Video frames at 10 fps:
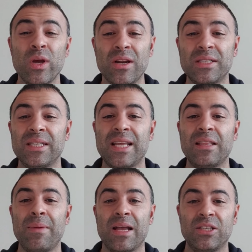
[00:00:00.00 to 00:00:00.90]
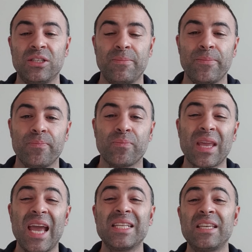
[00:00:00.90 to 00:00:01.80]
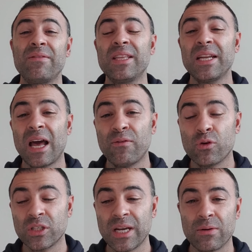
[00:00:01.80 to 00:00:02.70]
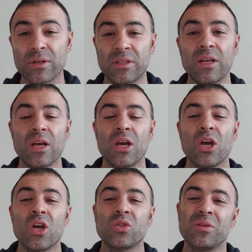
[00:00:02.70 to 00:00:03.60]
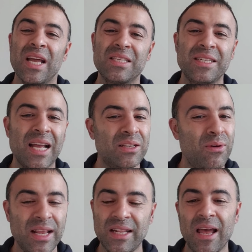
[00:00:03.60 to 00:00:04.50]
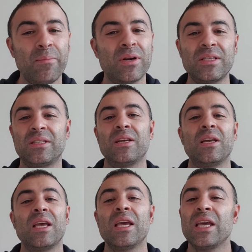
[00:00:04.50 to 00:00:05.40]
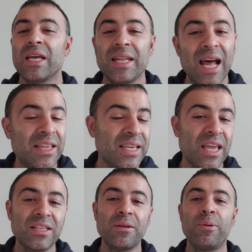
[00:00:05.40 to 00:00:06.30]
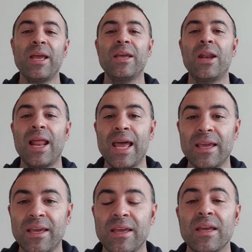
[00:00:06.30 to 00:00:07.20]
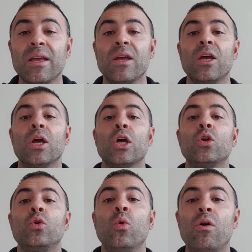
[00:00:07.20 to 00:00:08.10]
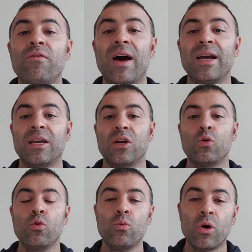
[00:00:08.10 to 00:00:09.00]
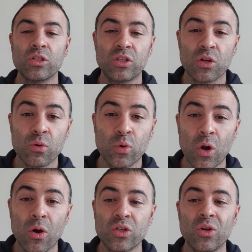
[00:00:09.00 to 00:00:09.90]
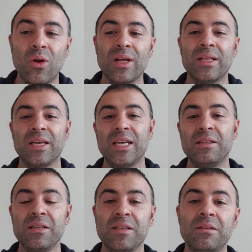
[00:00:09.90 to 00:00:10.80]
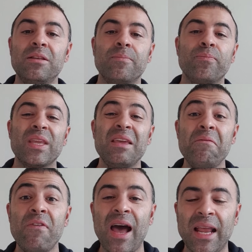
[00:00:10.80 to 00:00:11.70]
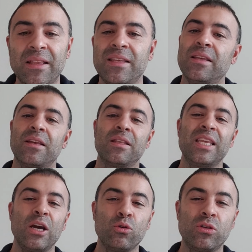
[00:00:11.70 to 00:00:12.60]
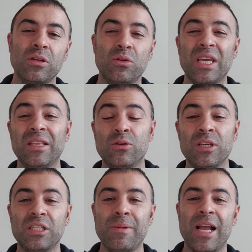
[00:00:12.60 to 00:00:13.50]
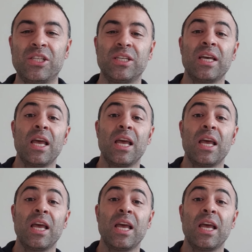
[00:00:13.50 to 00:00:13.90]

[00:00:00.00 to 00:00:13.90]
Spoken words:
winners in that match and 17 unforced errors. So that's not great numbers, not against a player like Novak, who was rock solid. He didn't invite Diego into this match